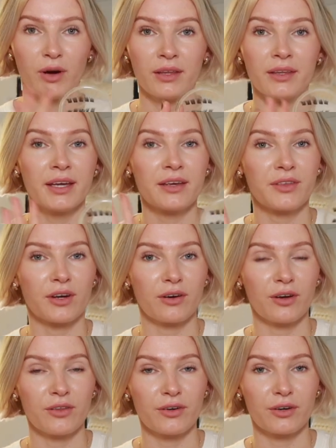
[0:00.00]
Unlike their
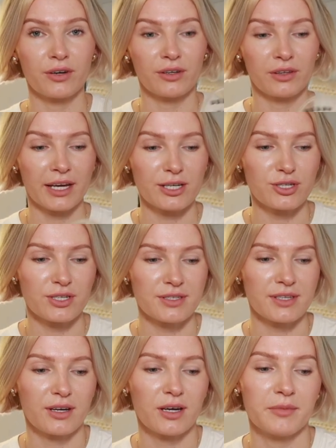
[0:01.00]
other lashes
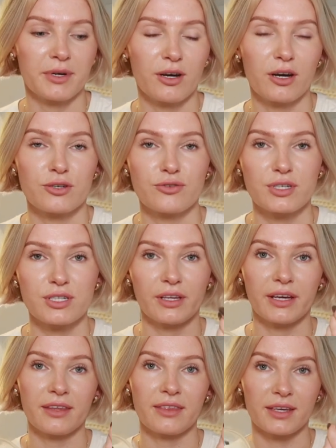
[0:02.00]
that come in a cartridge
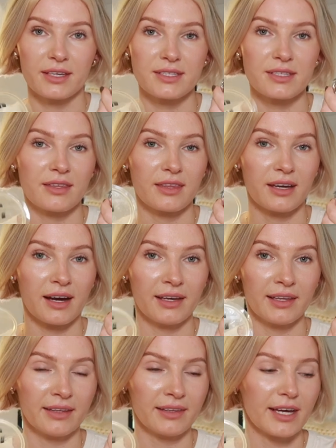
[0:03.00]
like this, the
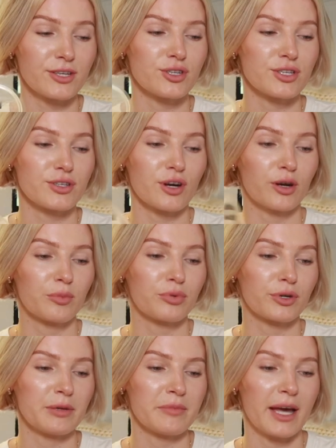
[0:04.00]
eyeline lashes are
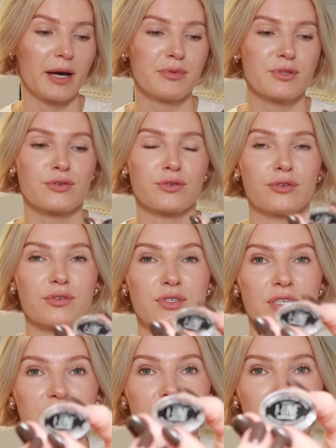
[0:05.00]
pre-mapped, so you'll
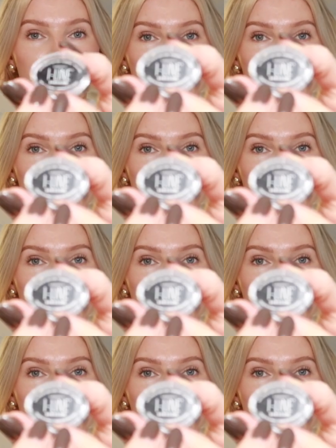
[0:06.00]
see right